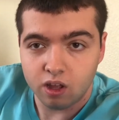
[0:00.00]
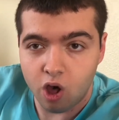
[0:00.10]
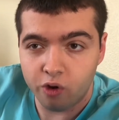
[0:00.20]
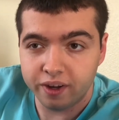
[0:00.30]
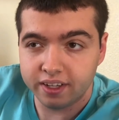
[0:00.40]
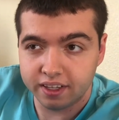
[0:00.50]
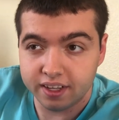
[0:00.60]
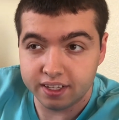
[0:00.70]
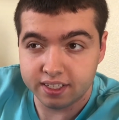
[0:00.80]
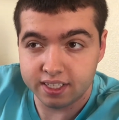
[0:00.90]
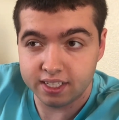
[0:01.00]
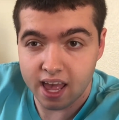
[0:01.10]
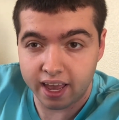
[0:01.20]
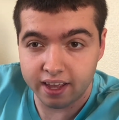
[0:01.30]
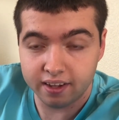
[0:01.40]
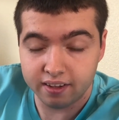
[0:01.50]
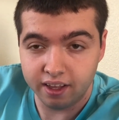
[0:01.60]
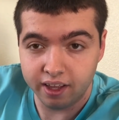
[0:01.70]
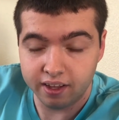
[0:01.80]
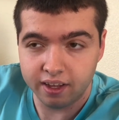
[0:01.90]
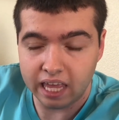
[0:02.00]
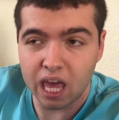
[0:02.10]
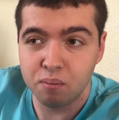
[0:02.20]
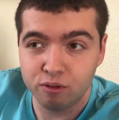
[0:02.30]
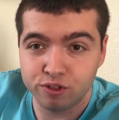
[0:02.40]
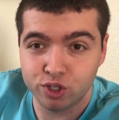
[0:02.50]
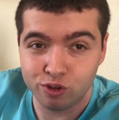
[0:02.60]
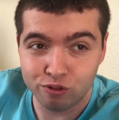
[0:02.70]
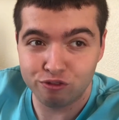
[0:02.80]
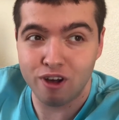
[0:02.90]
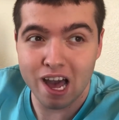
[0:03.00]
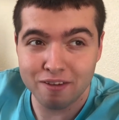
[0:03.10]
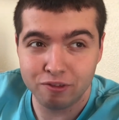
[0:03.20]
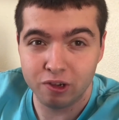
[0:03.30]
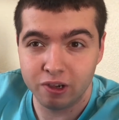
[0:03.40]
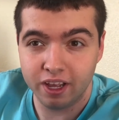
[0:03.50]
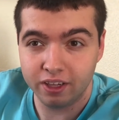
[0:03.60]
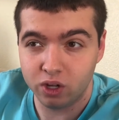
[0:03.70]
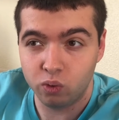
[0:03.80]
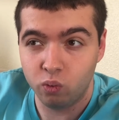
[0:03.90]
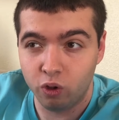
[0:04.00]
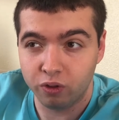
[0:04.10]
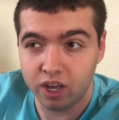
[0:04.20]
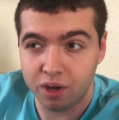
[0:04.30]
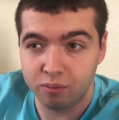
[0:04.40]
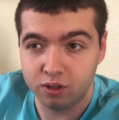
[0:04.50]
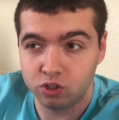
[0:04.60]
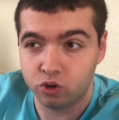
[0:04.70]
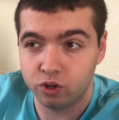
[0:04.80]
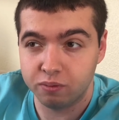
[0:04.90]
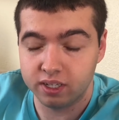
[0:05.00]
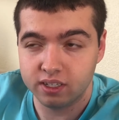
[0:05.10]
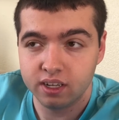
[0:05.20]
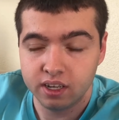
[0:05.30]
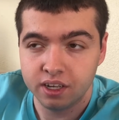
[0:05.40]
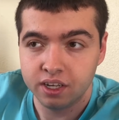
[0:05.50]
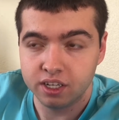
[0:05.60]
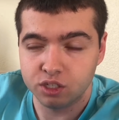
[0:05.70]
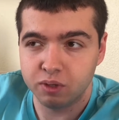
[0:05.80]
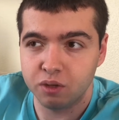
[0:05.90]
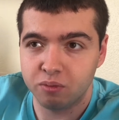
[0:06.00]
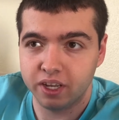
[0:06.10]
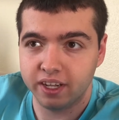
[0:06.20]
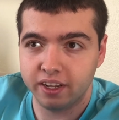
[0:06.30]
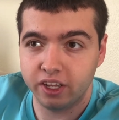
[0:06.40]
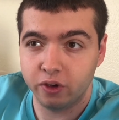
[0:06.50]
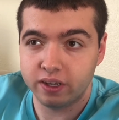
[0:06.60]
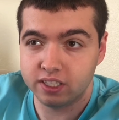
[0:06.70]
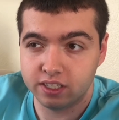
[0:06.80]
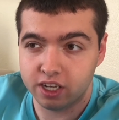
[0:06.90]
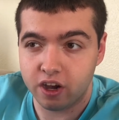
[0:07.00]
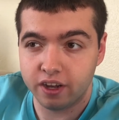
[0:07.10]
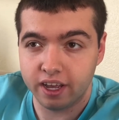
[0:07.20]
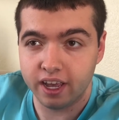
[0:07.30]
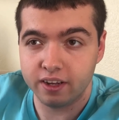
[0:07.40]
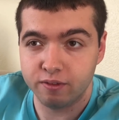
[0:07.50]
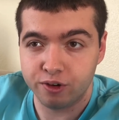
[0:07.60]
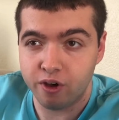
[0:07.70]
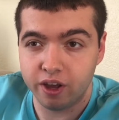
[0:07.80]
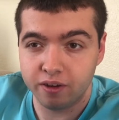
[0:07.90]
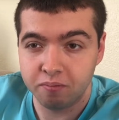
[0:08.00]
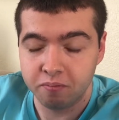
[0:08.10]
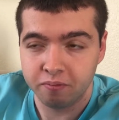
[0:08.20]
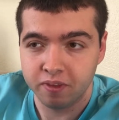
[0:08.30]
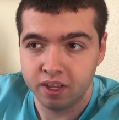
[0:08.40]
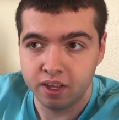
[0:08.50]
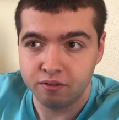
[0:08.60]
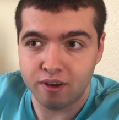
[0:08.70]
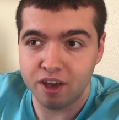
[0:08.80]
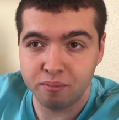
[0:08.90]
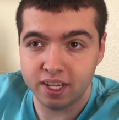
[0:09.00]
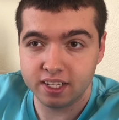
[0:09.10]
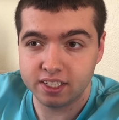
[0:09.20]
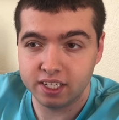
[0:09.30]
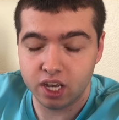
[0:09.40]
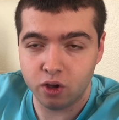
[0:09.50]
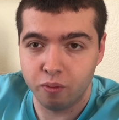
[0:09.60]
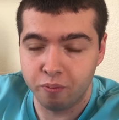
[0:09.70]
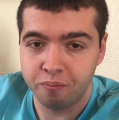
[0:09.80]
Already the second game of survival in the World Cup tournament is being played, and the US has gone ahead of Iran 5 minutes ago.